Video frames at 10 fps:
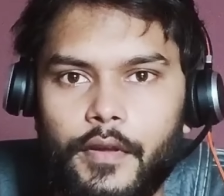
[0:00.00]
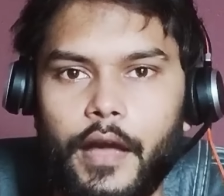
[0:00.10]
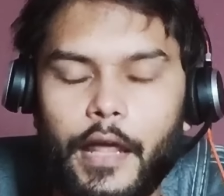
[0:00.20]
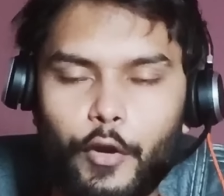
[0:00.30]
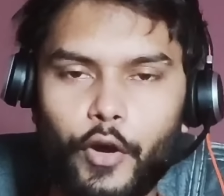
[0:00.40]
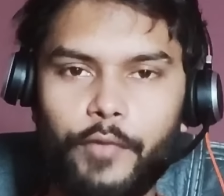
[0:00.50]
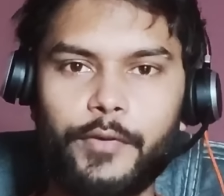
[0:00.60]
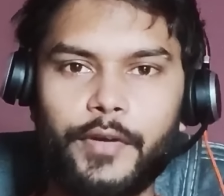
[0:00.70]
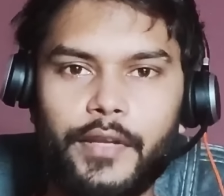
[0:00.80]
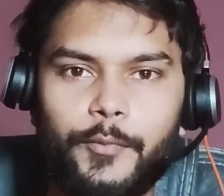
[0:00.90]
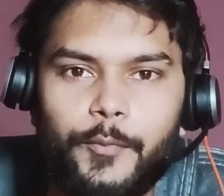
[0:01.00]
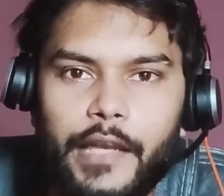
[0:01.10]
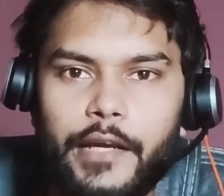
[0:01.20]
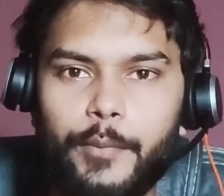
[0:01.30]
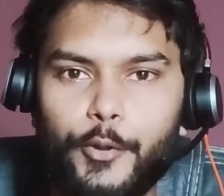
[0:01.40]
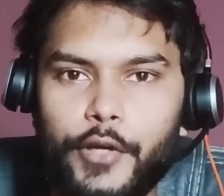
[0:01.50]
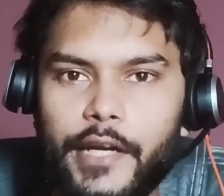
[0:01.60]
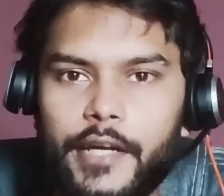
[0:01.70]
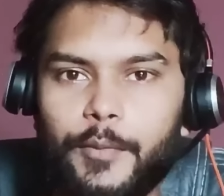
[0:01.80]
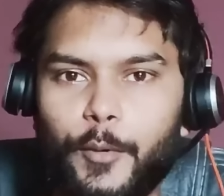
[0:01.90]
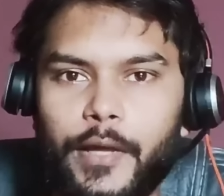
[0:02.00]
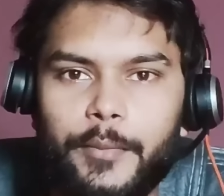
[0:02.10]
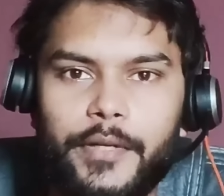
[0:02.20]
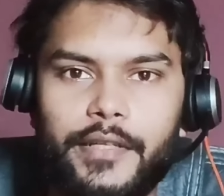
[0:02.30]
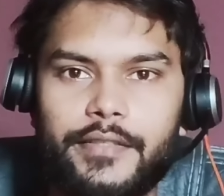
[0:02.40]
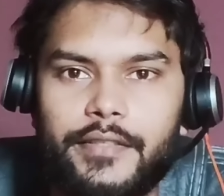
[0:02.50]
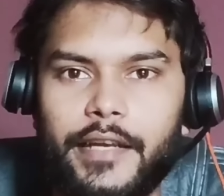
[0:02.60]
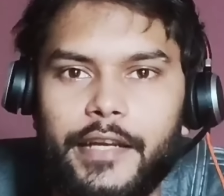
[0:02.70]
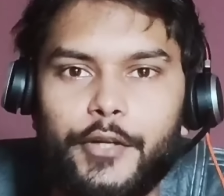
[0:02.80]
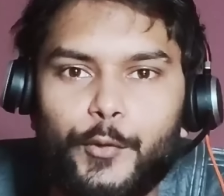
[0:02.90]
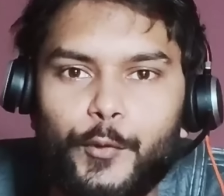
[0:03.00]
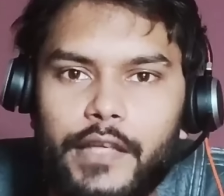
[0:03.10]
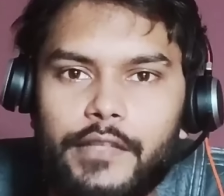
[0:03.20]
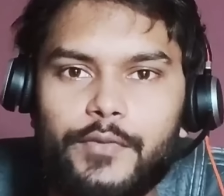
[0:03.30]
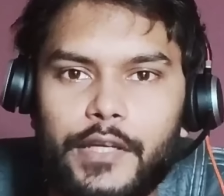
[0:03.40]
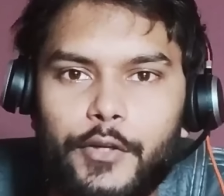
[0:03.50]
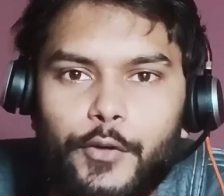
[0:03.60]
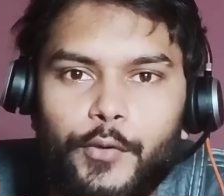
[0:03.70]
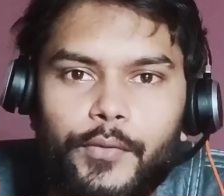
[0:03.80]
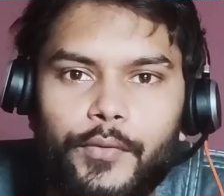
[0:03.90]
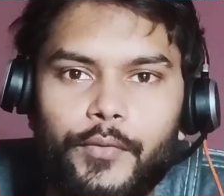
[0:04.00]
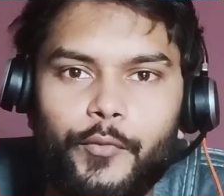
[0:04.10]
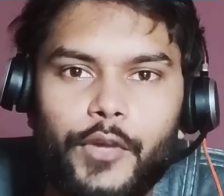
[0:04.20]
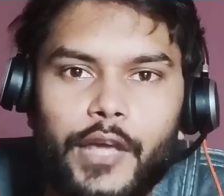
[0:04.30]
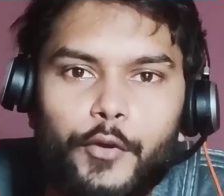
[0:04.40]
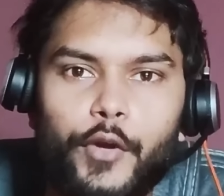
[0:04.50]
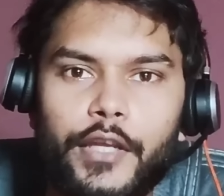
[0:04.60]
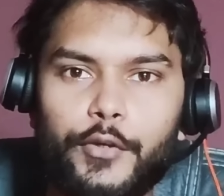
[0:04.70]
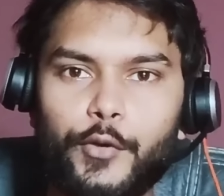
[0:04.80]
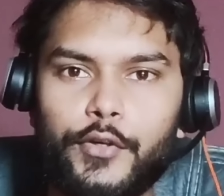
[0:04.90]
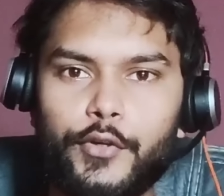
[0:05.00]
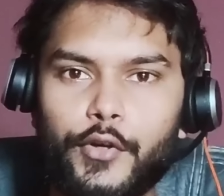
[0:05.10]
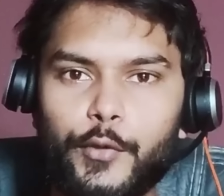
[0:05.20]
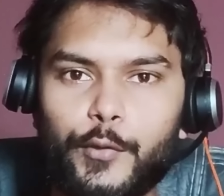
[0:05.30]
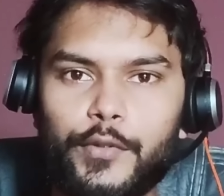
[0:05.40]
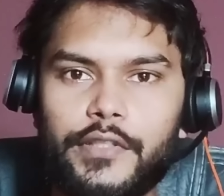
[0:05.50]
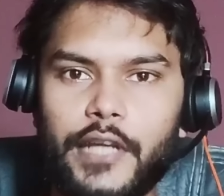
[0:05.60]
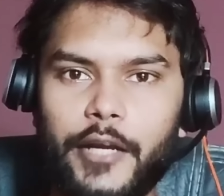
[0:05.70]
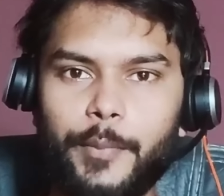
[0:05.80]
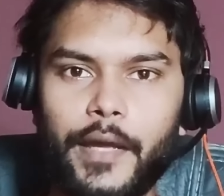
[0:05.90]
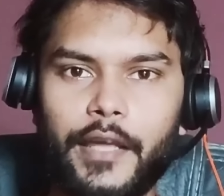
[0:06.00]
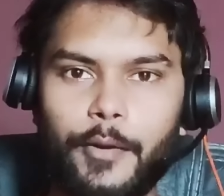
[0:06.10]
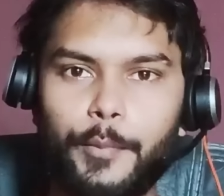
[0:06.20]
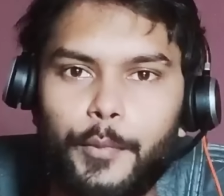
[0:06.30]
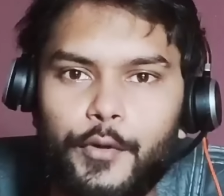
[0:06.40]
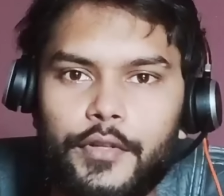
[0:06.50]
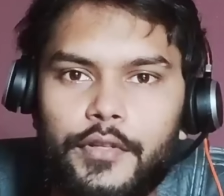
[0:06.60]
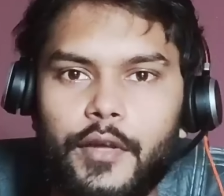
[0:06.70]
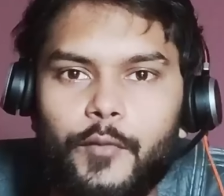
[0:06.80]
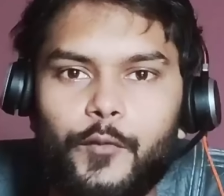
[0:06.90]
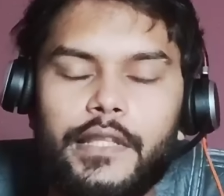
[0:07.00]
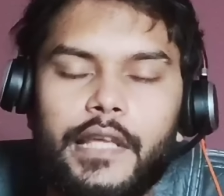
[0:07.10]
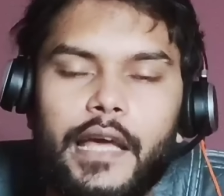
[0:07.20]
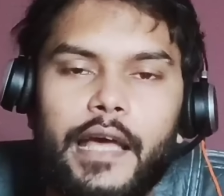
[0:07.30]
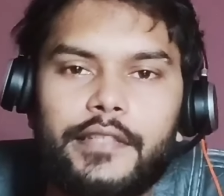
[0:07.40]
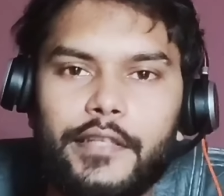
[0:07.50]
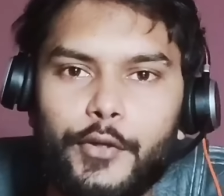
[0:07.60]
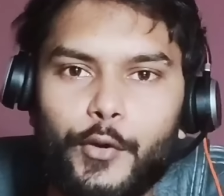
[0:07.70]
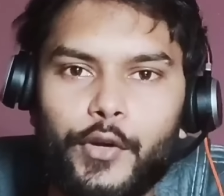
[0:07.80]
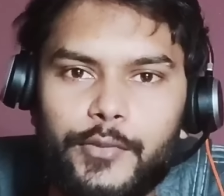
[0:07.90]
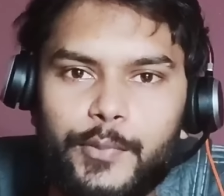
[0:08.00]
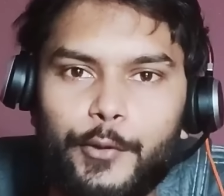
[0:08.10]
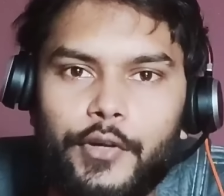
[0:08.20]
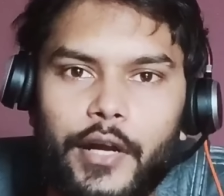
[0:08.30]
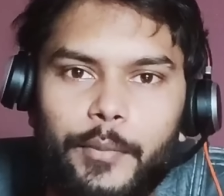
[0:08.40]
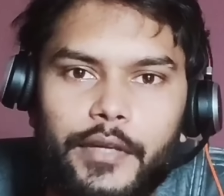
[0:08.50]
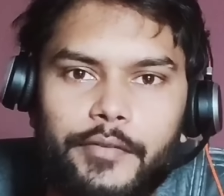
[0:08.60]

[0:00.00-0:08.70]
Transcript: Hello everyone, welcome to Native Mobile Bits. In today's video, we are going to introduce Jetpack Compose with asynchronous programming.